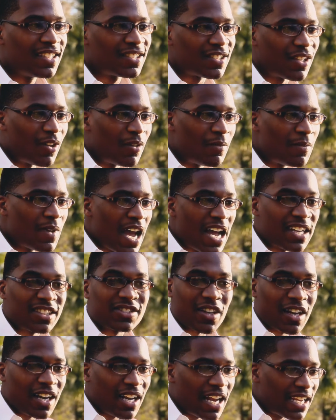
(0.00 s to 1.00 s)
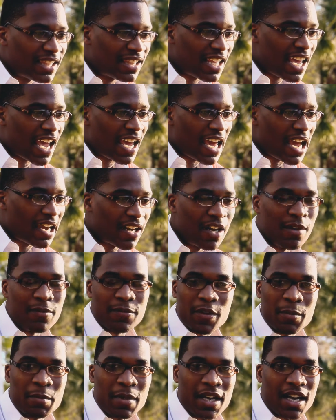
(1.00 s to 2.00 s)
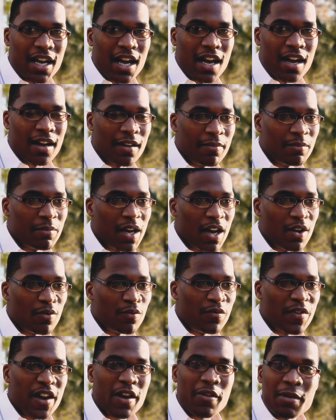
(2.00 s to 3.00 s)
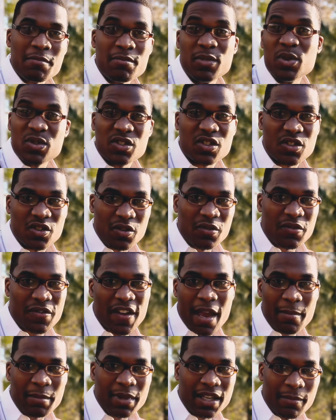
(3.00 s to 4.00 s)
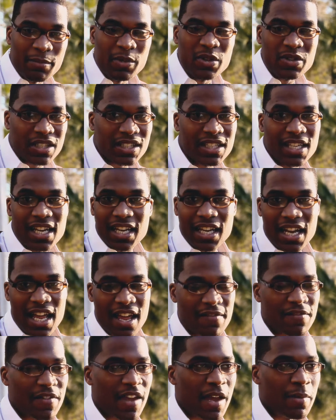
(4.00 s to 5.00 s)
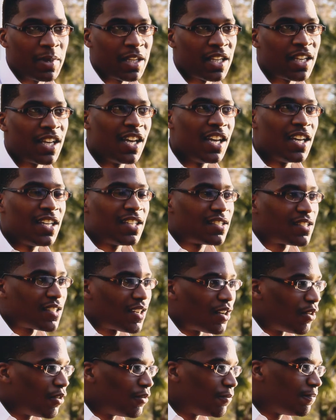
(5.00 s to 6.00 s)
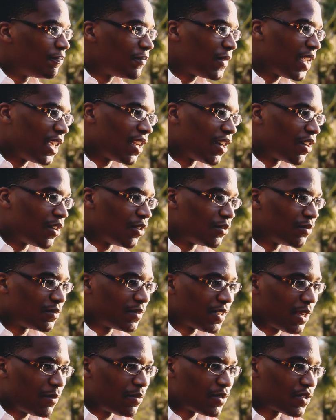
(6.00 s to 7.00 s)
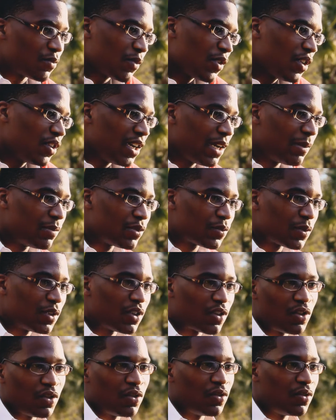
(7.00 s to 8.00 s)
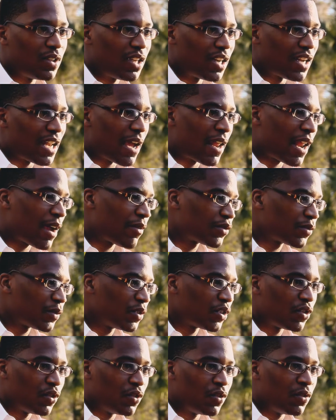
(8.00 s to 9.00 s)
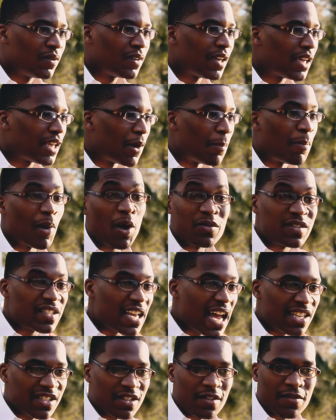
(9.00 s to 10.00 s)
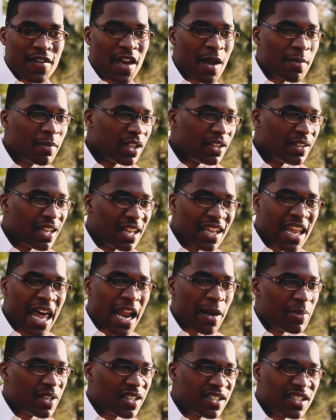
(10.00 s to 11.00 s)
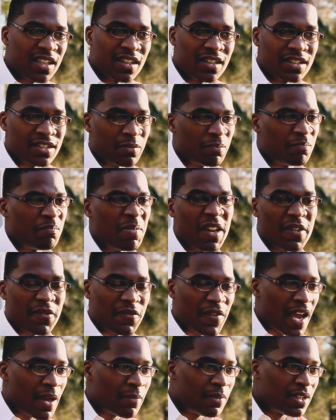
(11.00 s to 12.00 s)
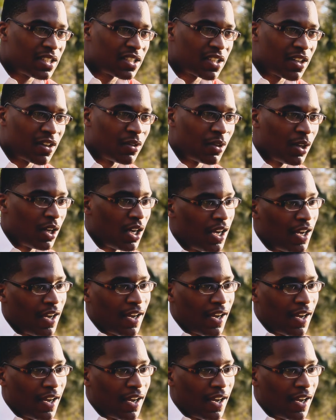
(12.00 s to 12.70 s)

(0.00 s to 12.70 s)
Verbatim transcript: So I started like that. I come from a, a, um, a very musical family, a musically inclined family. So you know, it was real. It was real cool. You know, that, that was real cool. You know, both sides of the family, a lot of big singers, big family. So